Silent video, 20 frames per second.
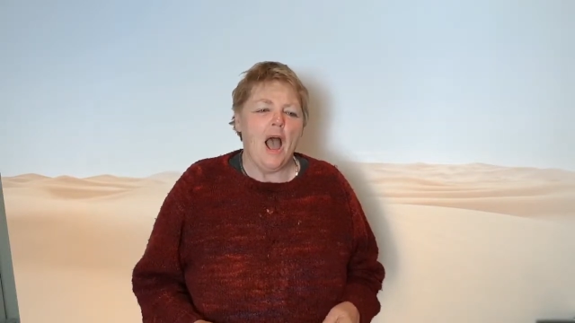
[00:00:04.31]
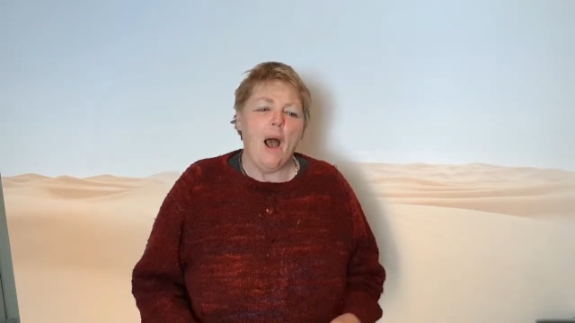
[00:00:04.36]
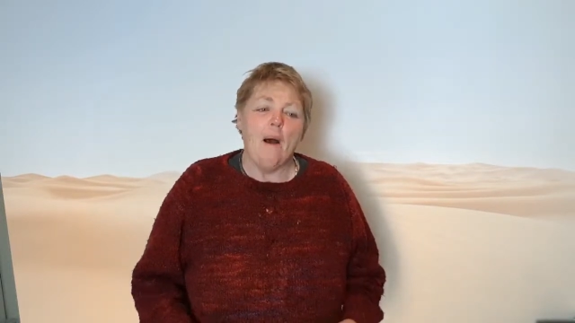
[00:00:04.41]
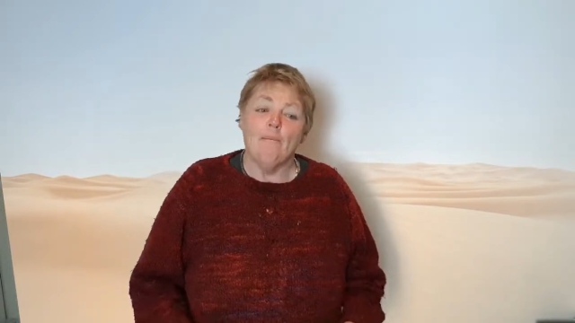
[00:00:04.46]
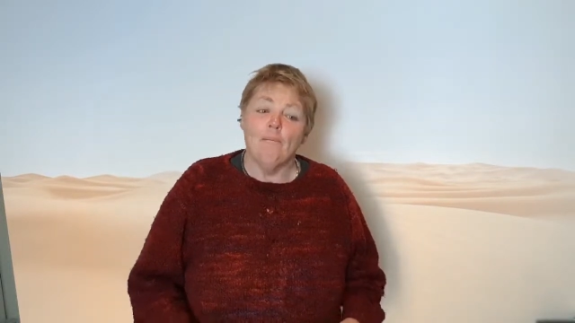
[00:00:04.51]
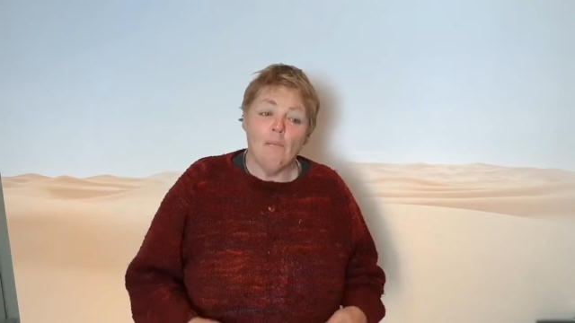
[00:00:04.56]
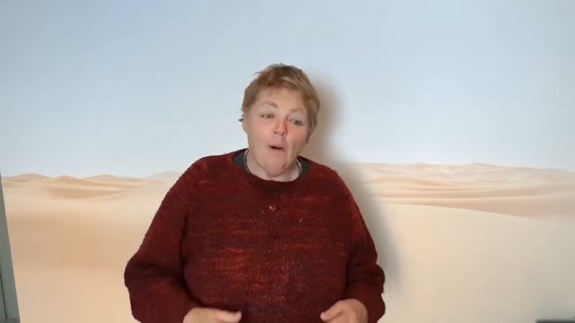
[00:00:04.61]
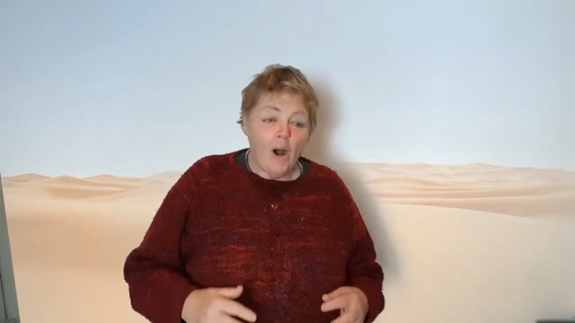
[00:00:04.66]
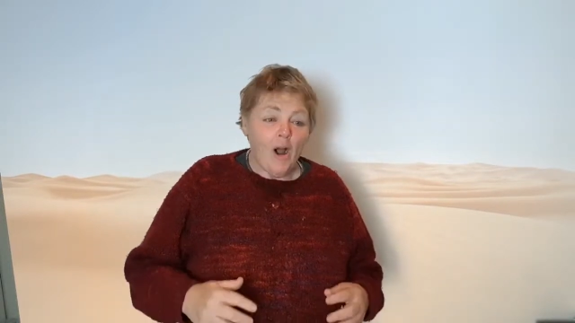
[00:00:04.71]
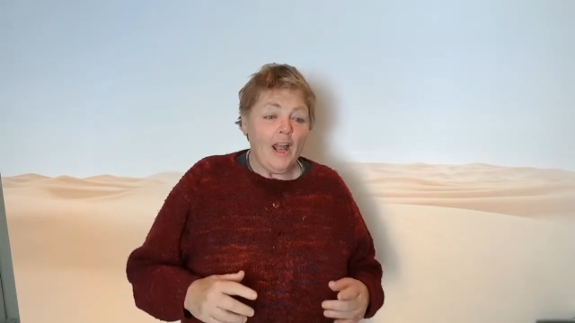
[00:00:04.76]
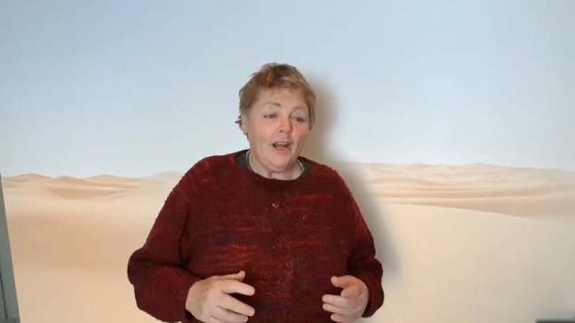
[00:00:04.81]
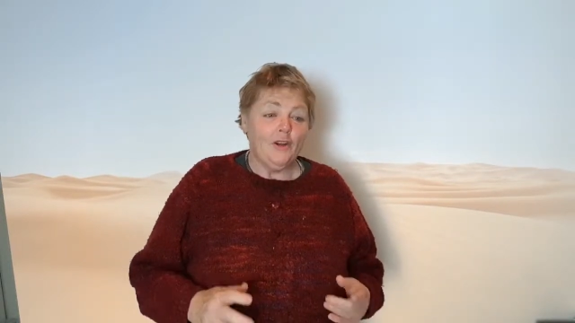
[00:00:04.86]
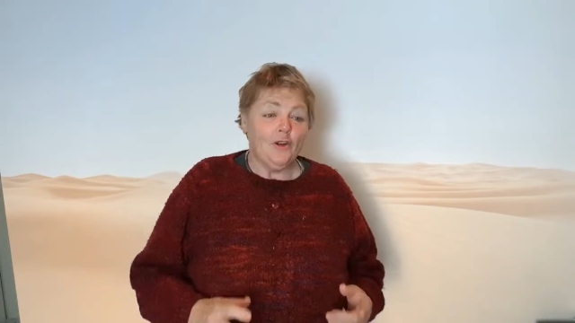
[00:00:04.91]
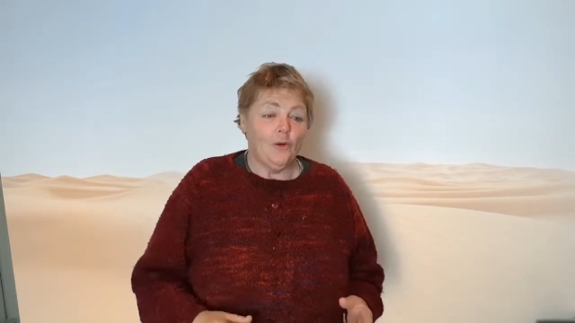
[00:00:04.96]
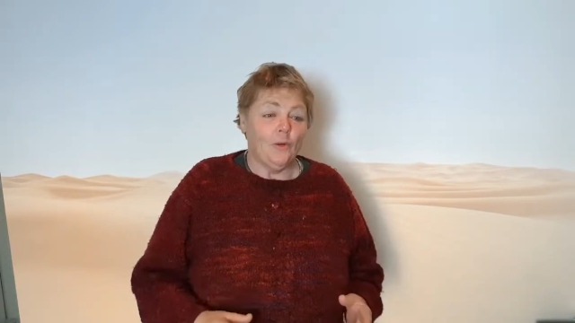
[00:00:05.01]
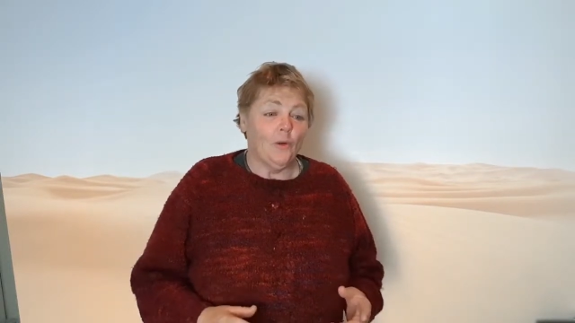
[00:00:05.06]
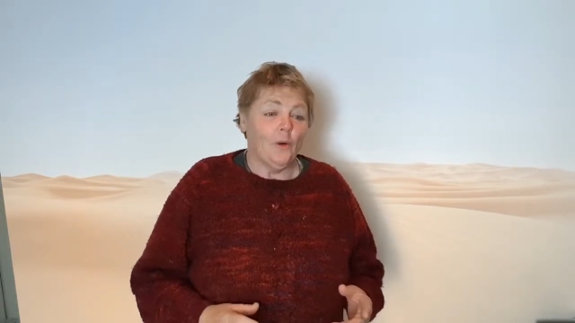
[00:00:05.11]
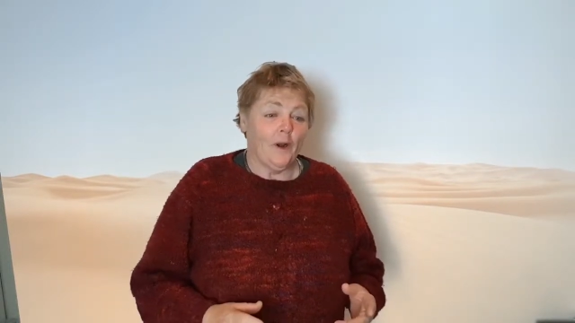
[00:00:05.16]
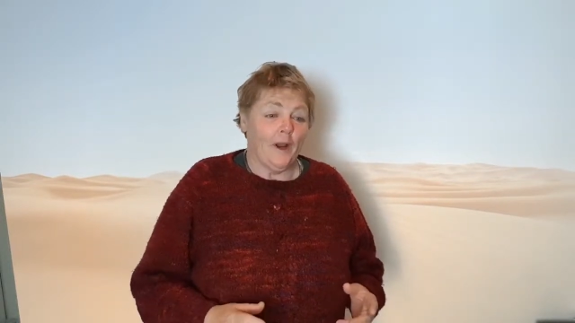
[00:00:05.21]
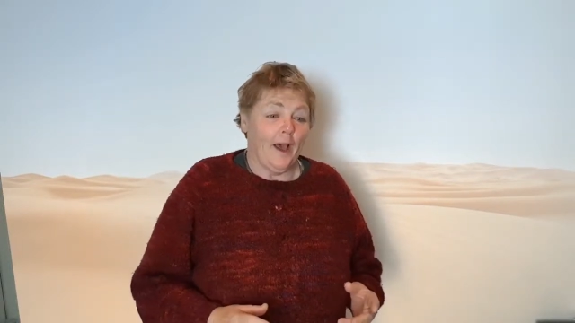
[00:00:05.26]
My
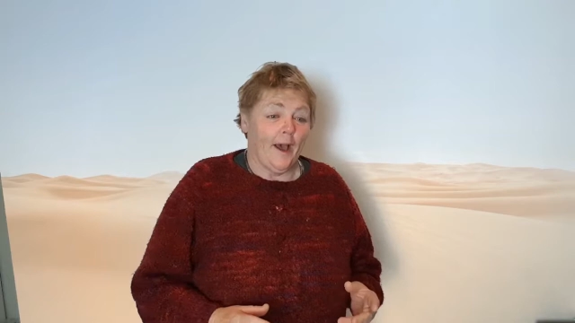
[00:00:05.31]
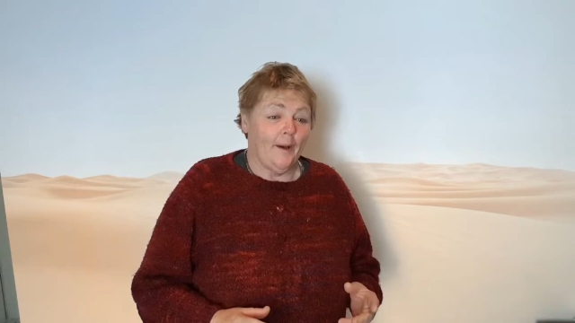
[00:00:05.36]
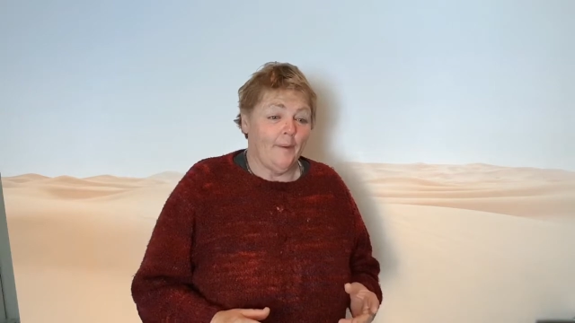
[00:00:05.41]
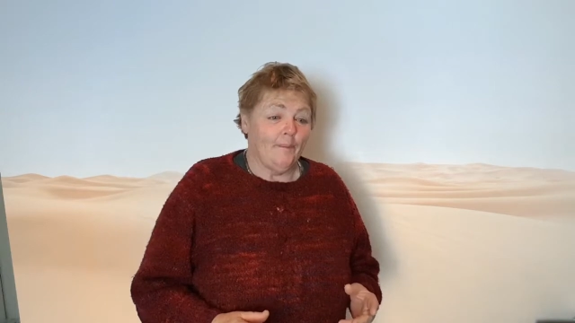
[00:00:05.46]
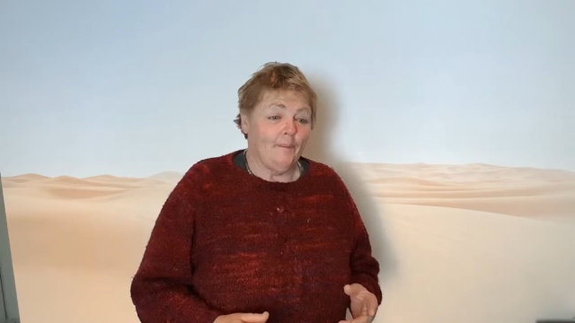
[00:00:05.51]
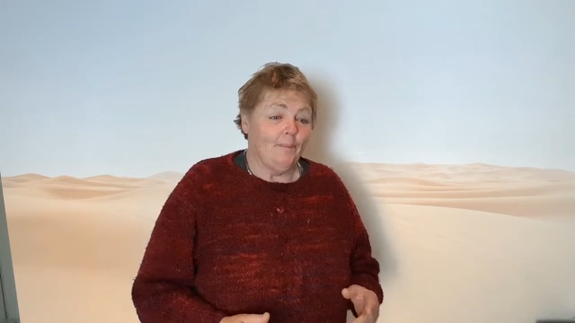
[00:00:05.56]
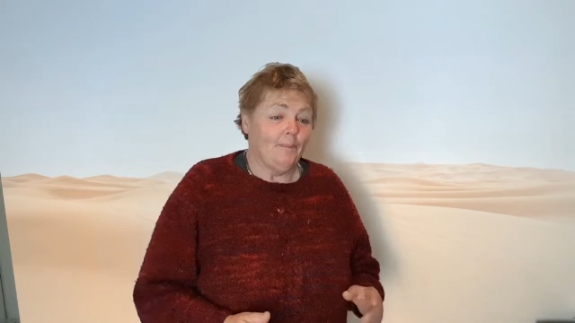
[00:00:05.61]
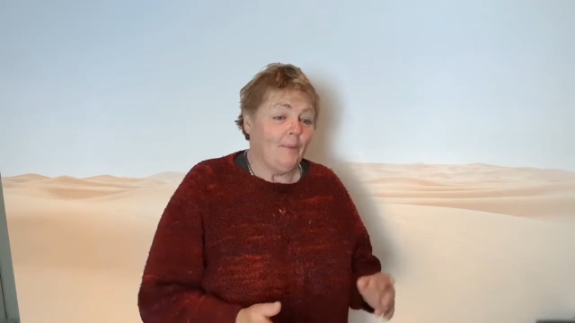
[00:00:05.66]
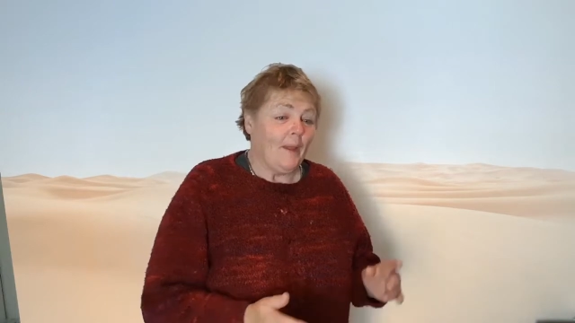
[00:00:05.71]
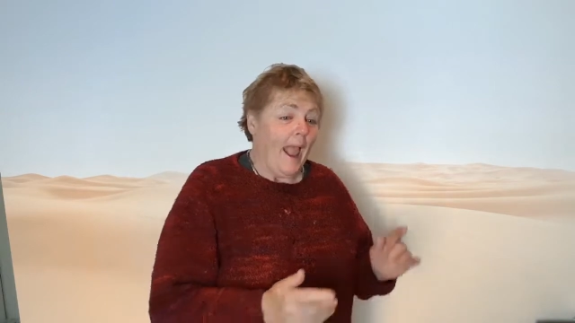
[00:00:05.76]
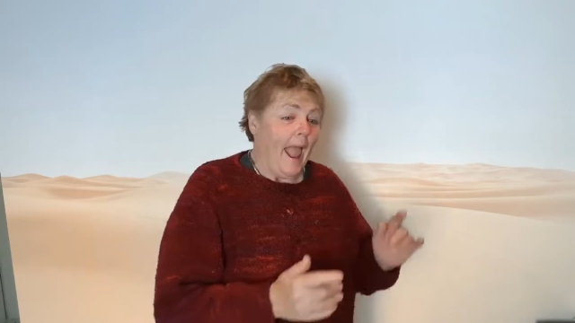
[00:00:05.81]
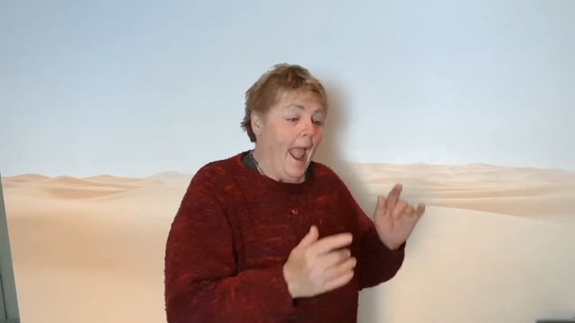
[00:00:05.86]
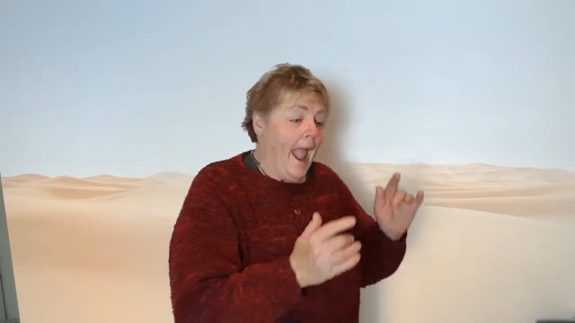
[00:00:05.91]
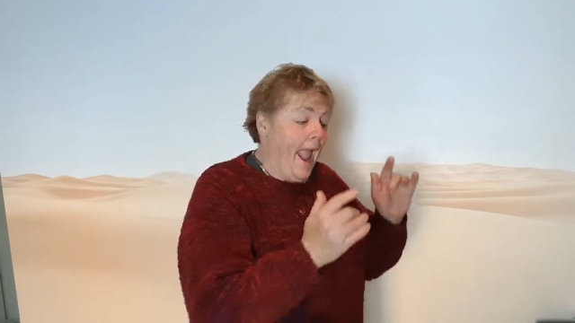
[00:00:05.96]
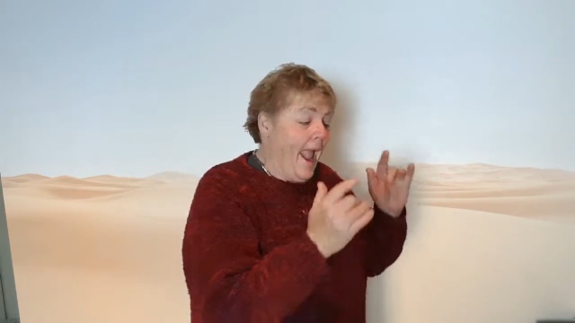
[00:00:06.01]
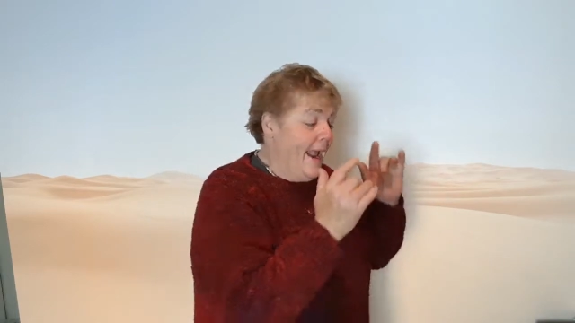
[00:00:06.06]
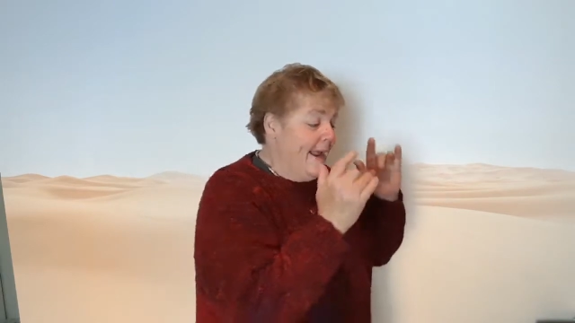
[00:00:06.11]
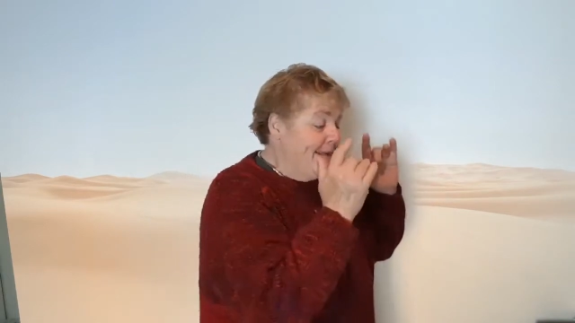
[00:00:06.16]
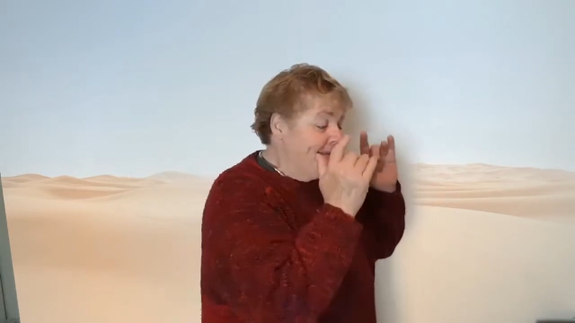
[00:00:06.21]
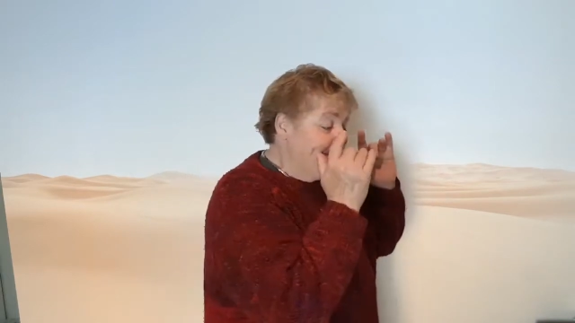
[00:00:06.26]
daughter
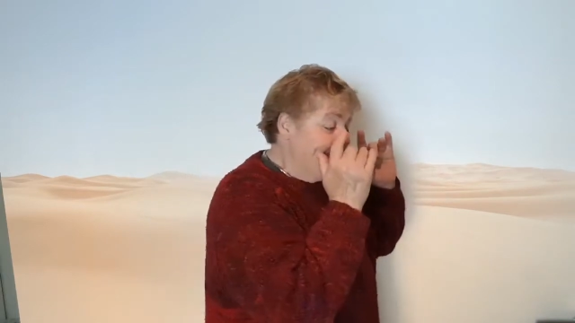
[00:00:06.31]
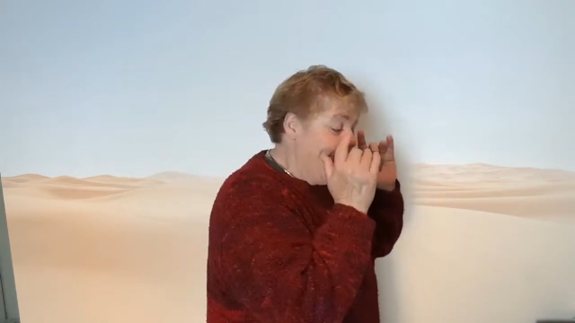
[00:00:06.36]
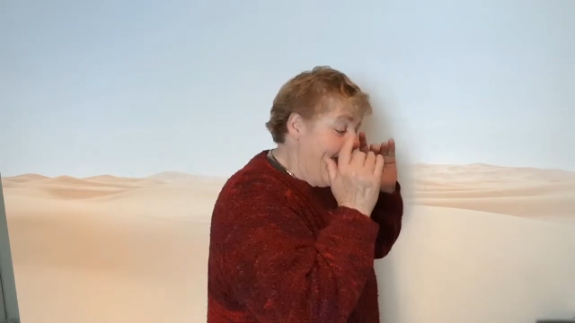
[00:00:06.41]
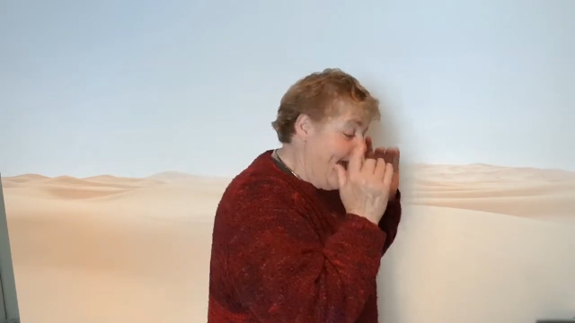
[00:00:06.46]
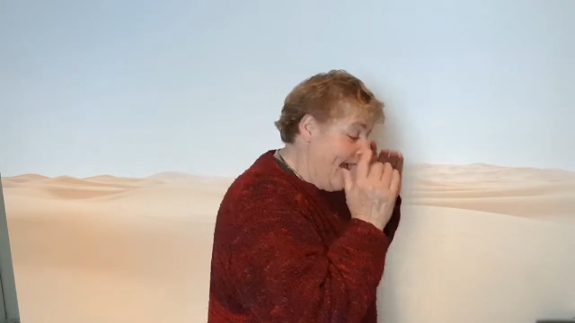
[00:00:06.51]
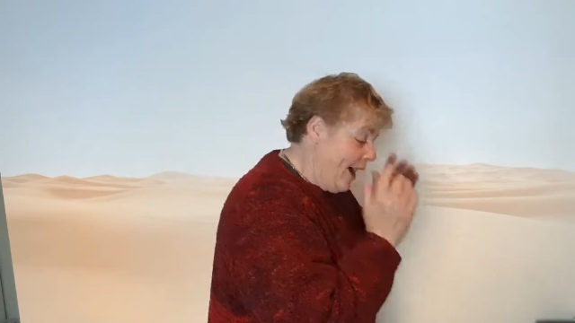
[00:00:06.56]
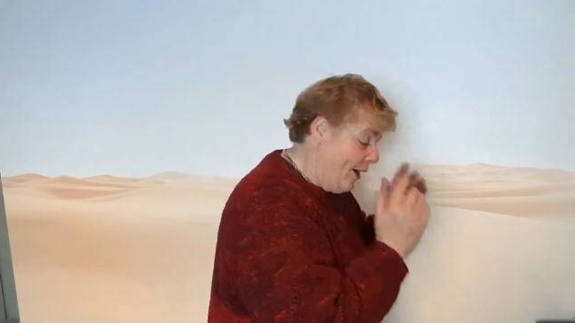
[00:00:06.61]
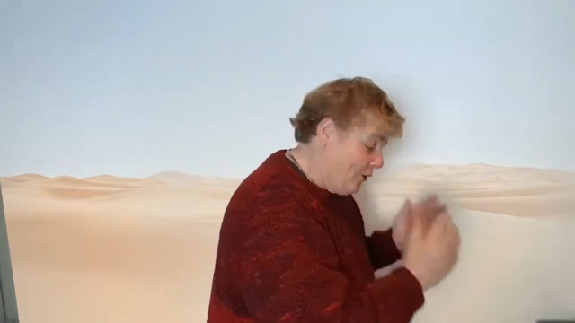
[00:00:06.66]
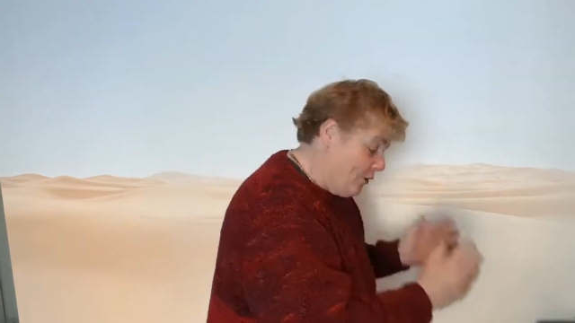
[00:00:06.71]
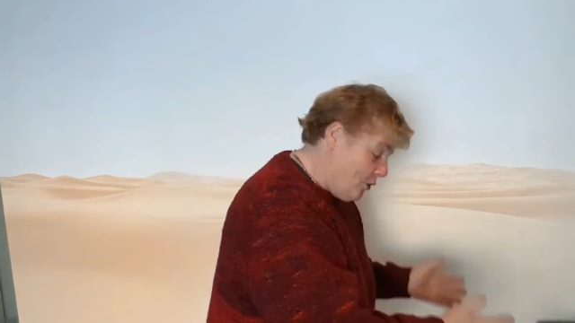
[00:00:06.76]
is now